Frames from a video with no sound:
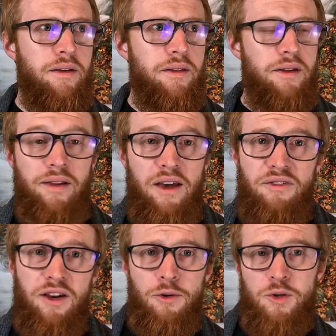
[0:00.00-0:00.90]
The life
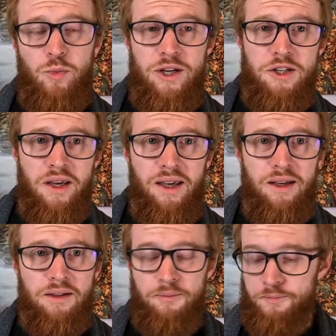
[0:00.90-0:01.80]
ain't always peachy
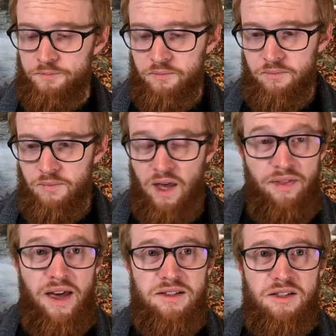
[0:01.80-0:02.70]
keen, and
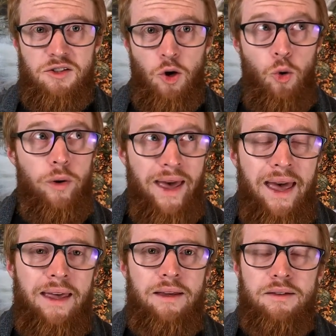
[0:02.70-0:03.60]
that's
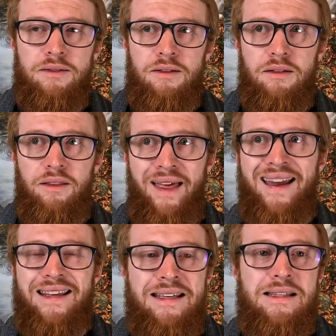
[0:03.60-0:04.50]
okay. That
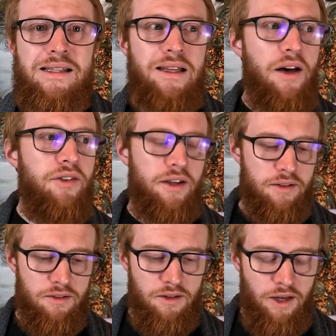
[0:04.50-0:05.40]
is loving.
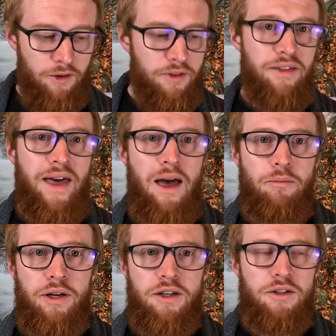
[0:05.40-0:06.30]
Not only that,
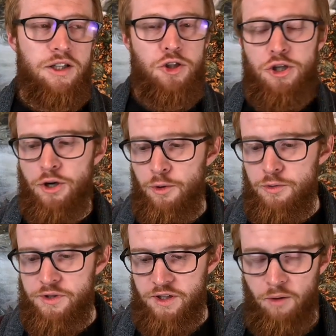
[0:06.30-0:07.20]
but it
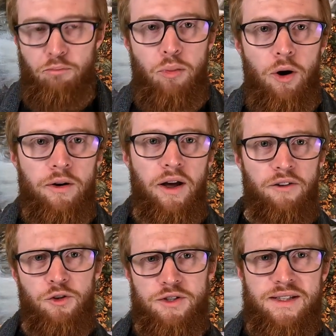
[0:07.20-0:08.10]
shows a part of
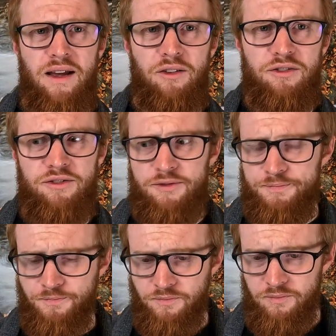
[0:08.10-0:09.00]
yourself.
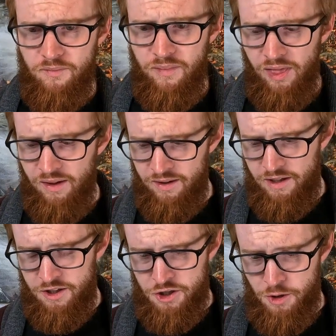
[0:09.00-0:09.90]

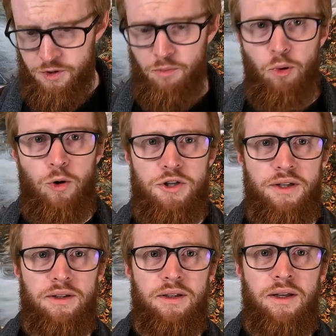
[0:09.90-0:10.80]
It shows a
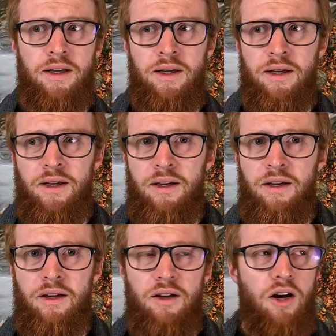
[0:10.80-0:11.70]
portion
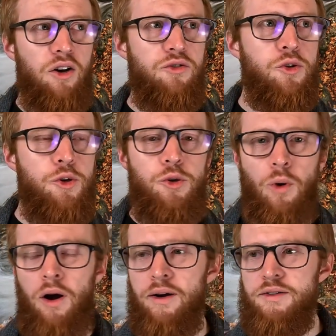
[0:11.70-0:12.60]
of who you
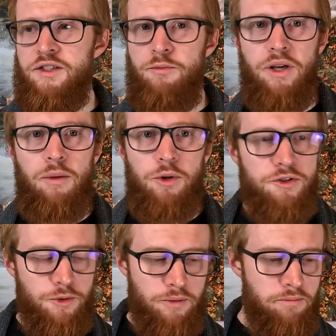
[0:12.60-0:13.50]
are, to be able
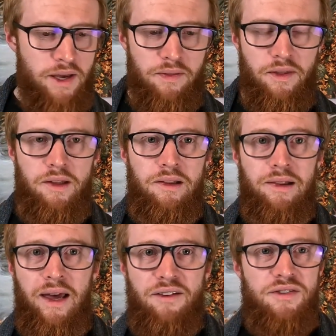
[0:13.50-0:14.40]
to admit that
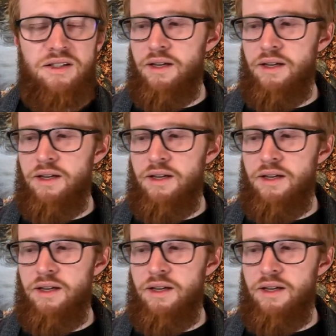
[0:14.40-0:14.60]
life is